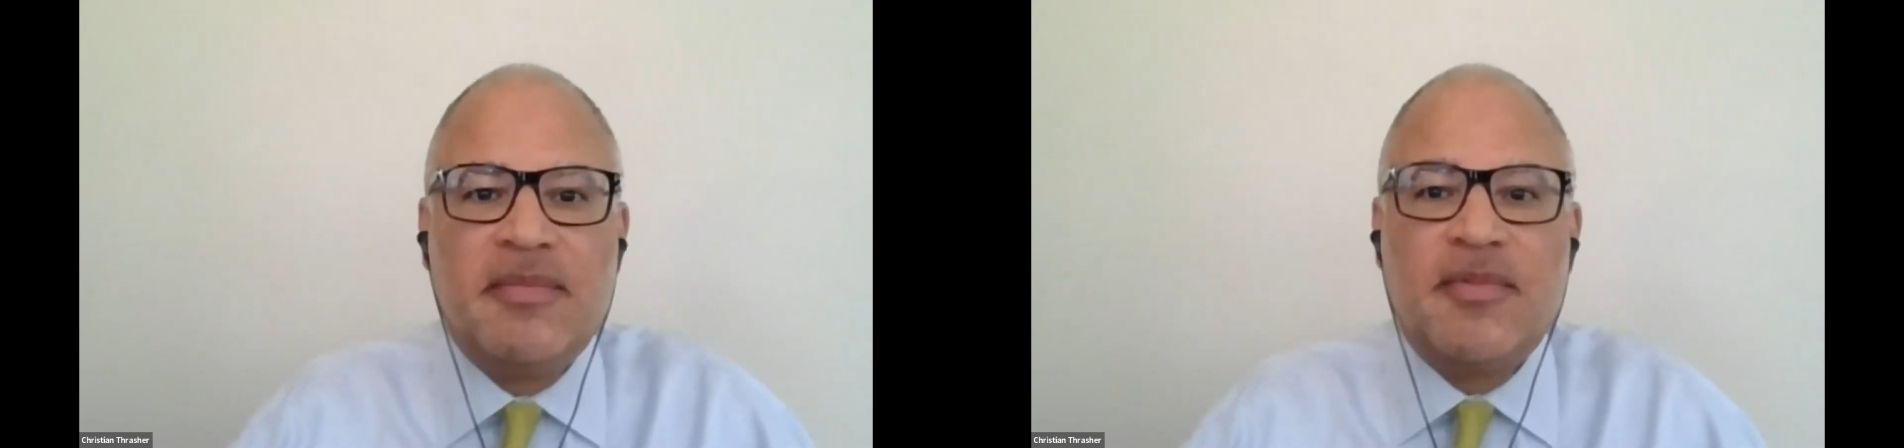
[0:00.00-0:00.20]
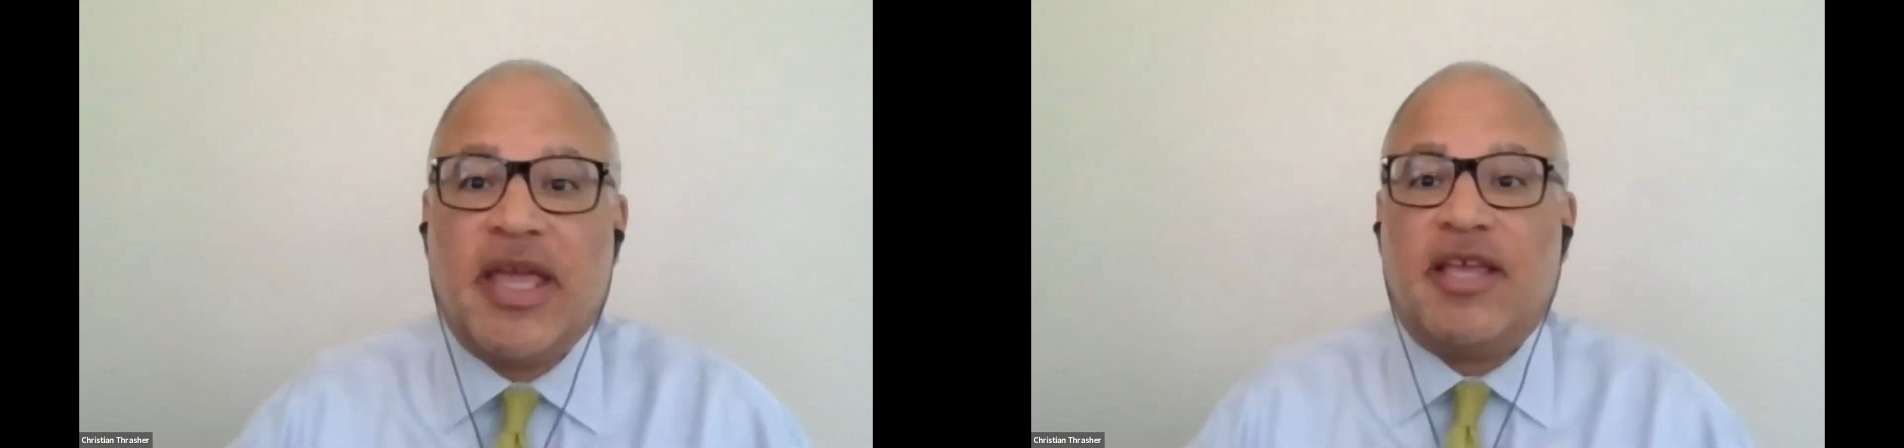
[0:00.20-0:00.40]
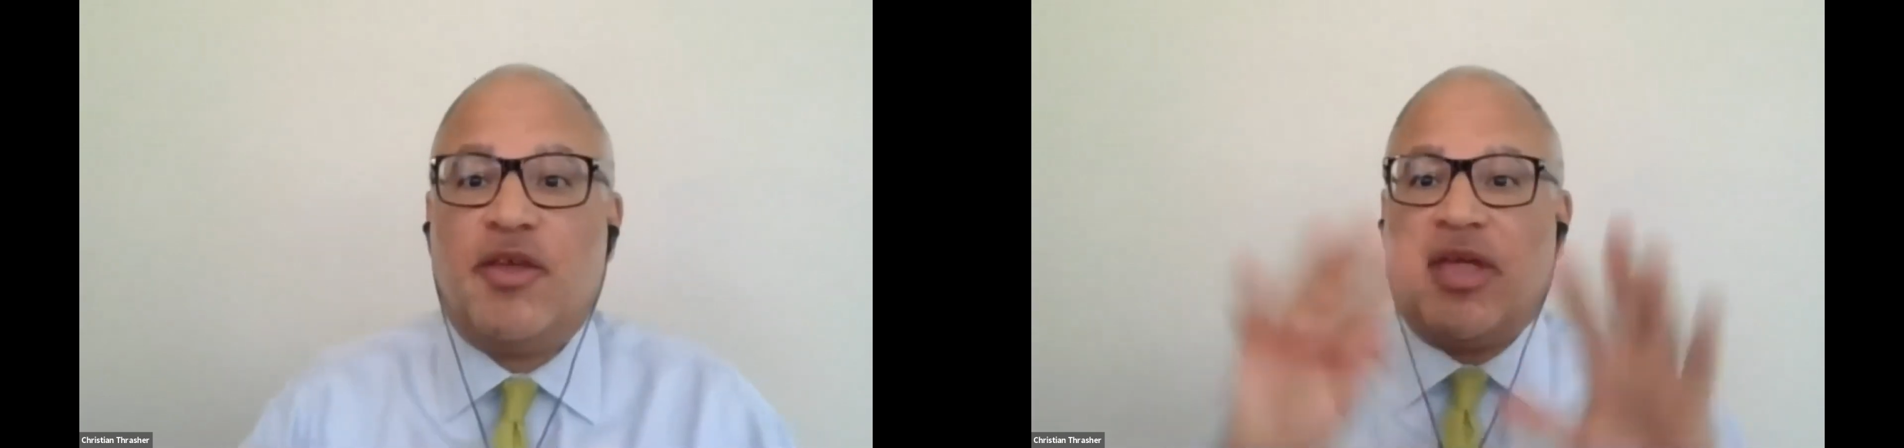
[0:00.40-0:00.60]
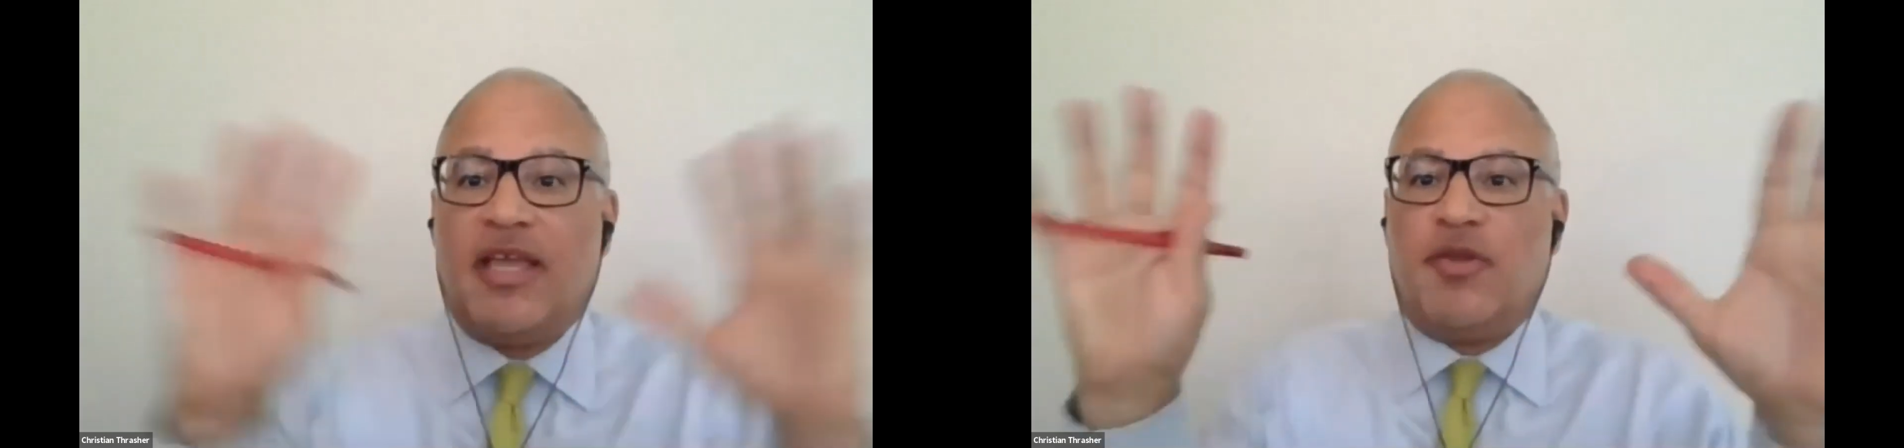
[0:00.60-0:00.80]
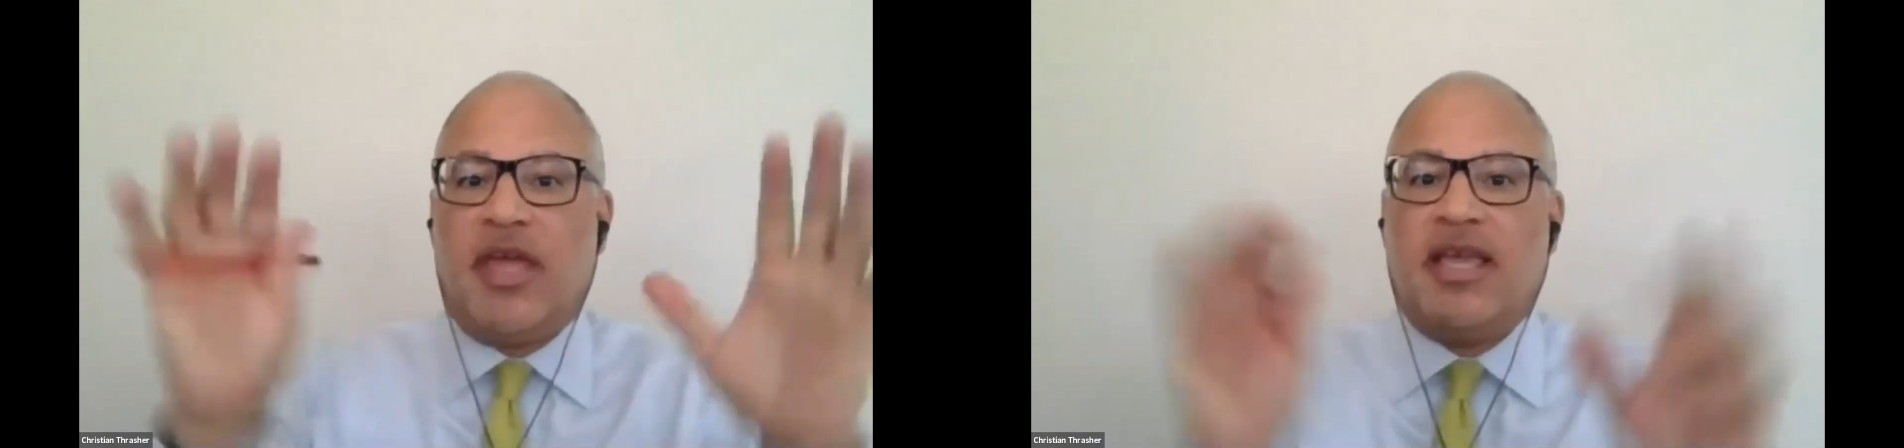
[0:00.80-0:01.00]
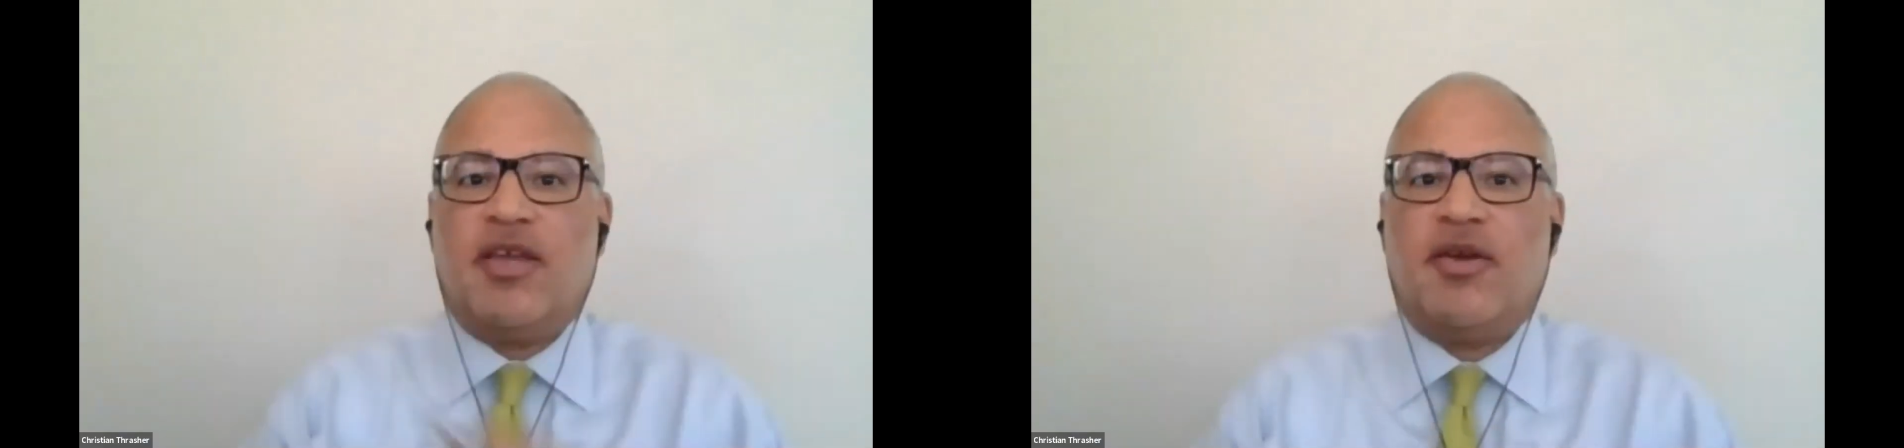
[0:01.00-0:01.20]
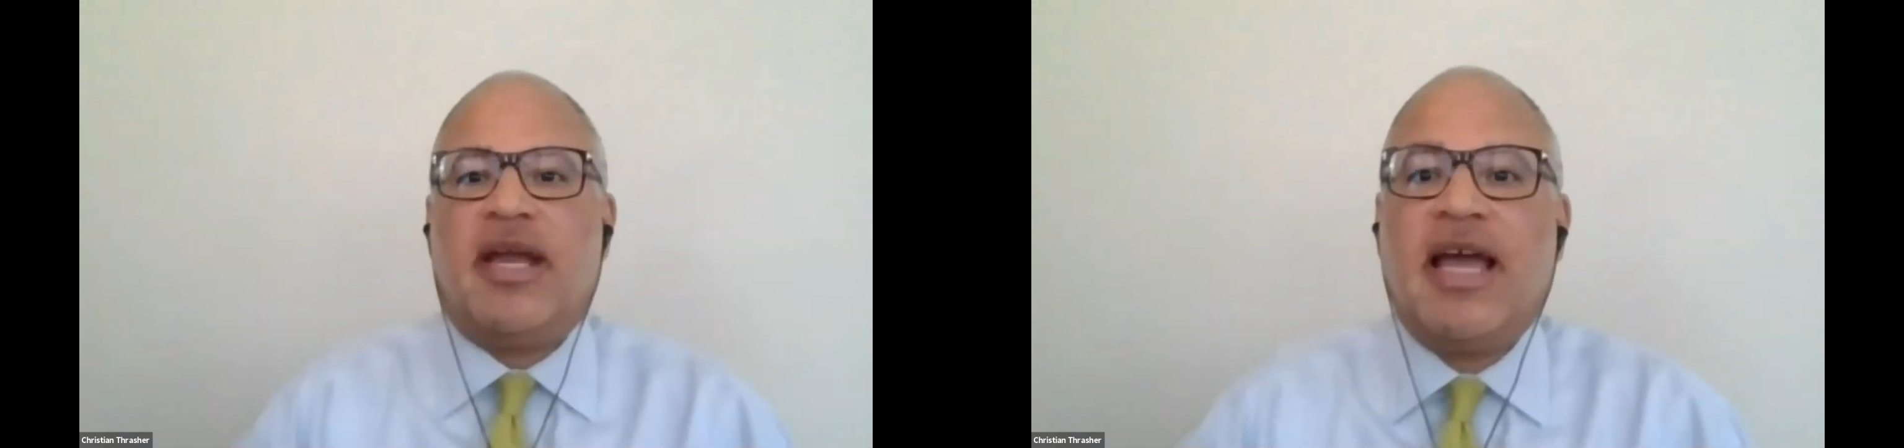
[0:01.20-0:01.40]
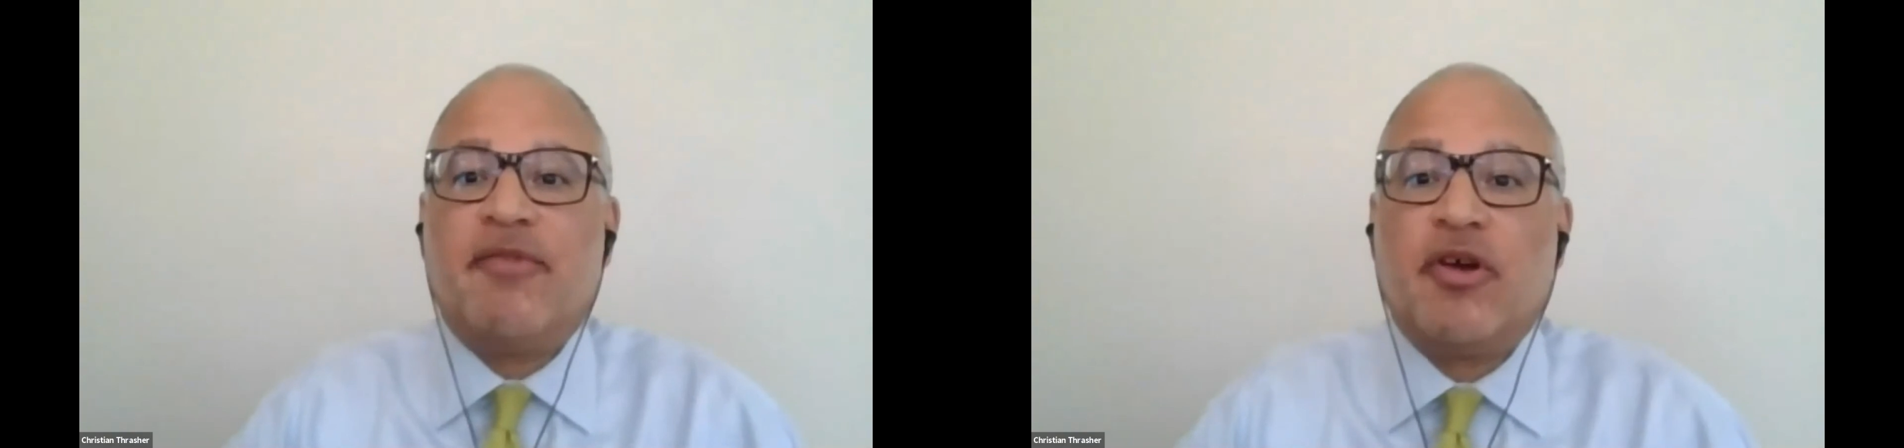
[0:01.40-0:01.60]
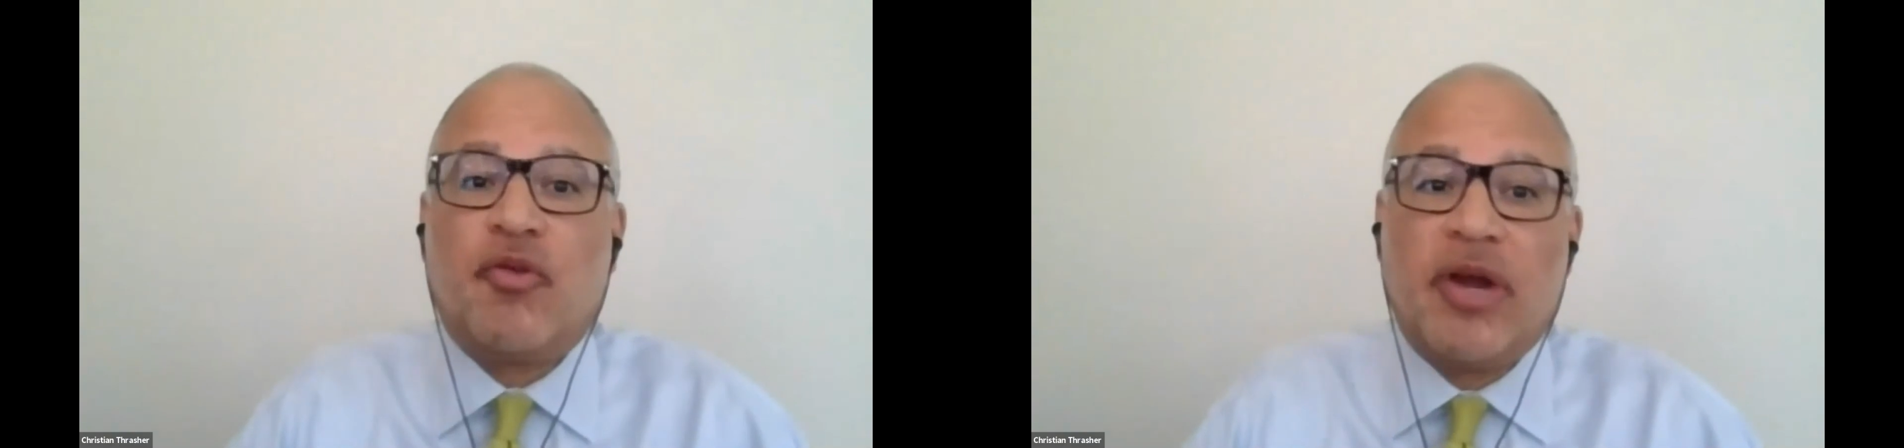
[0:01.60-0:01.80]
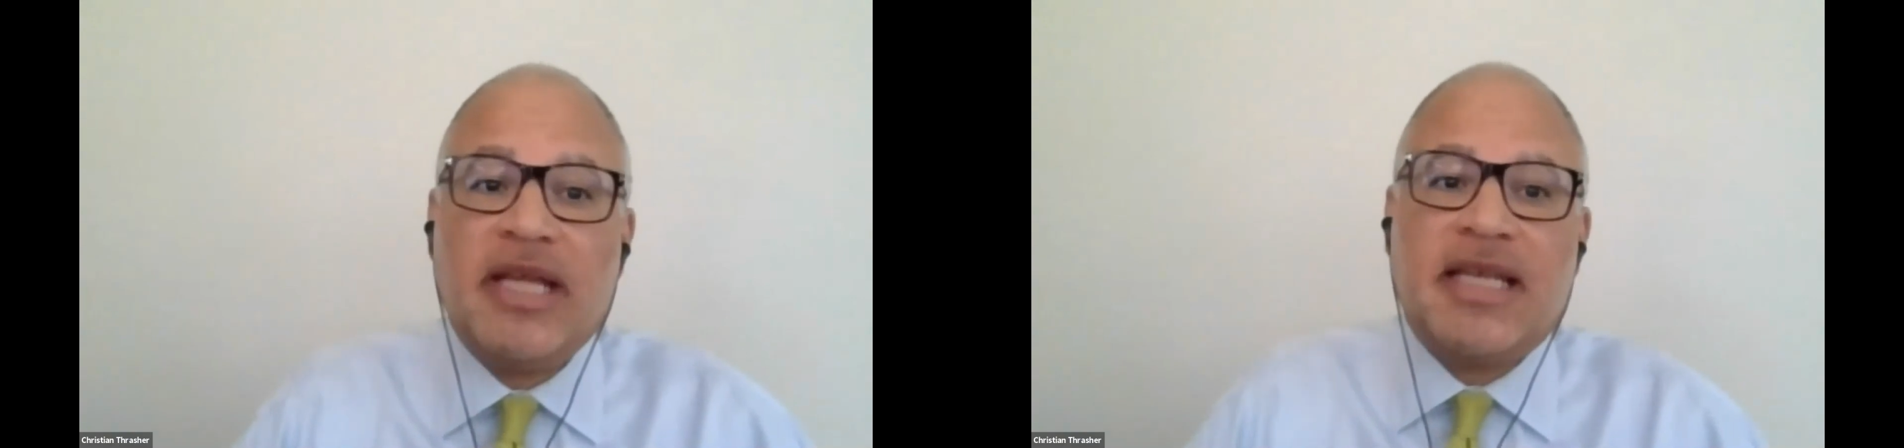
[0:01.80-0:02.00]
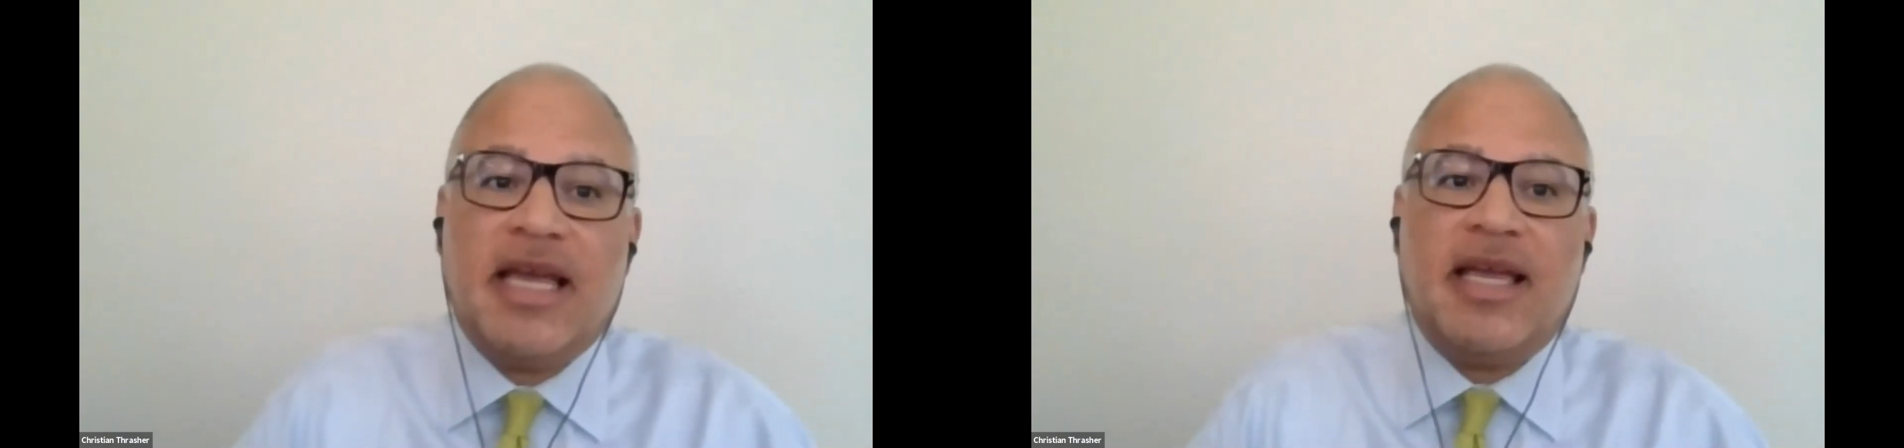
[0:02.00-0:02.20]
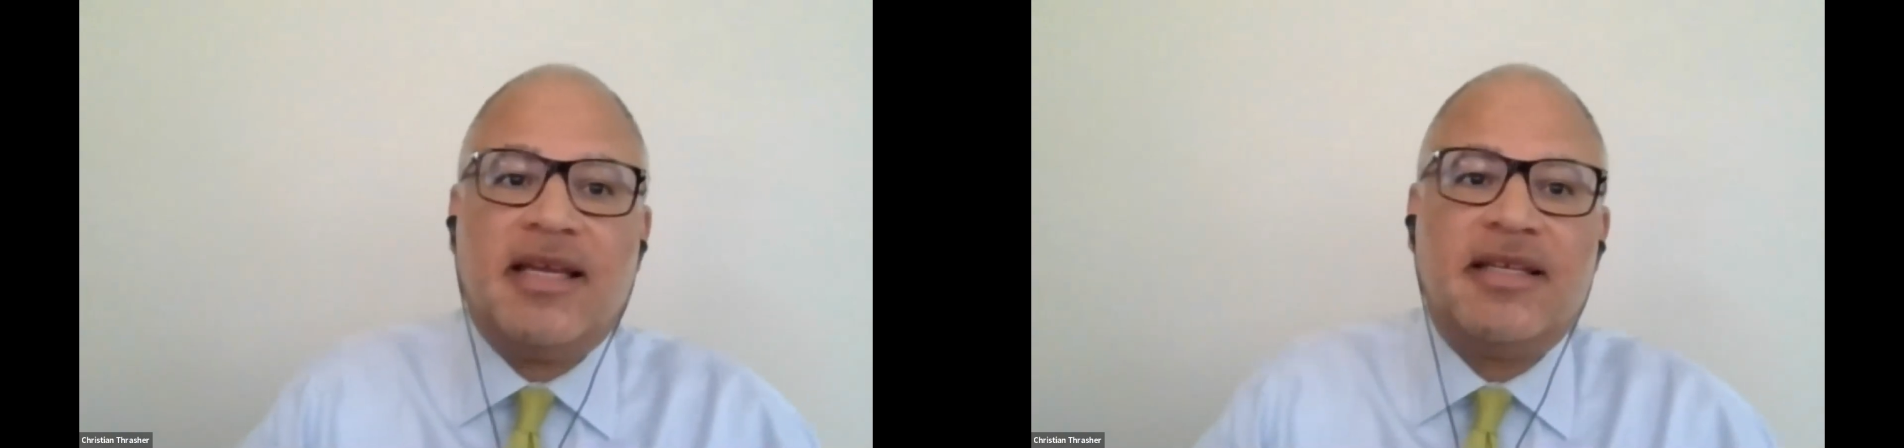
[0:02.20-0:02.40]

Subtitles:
thank you, and have a great day.